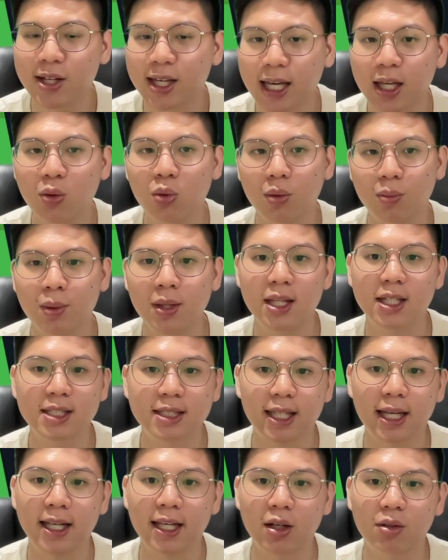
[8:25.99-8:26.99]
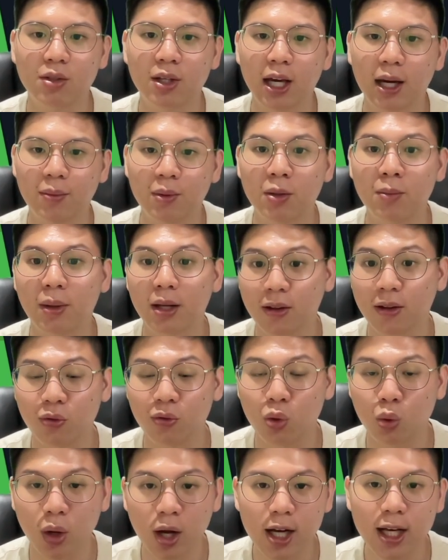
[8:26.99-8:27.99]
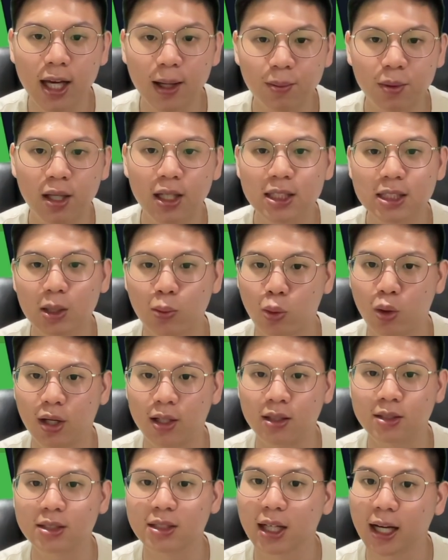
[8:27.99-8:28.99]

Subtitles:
Kane would be the standout captain, but if you are captaining someone else,